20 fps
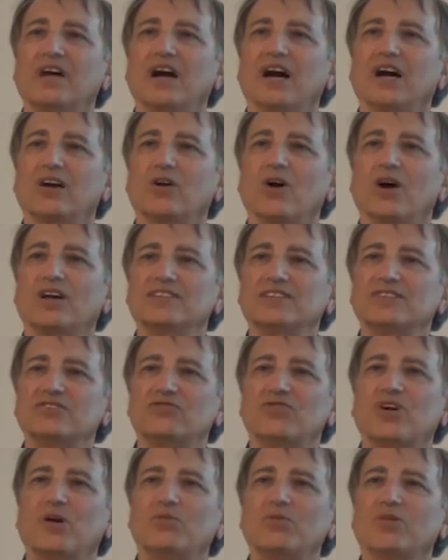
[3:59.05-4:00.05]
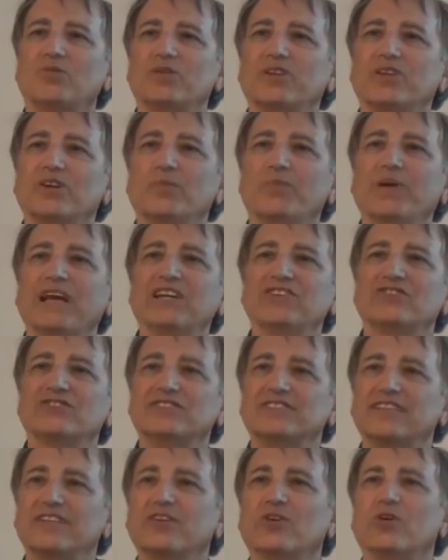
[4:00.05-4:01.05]
uh, causes trouble with their
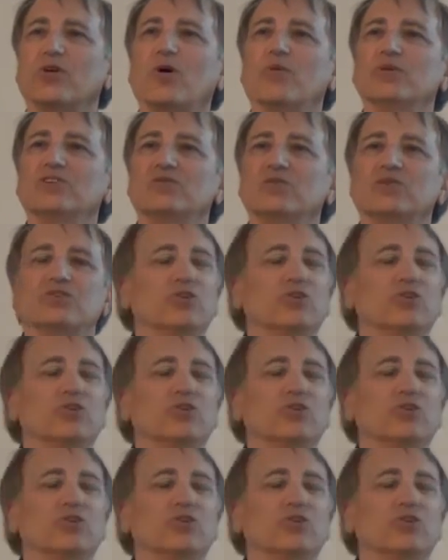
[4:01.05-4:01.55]
patients and they're always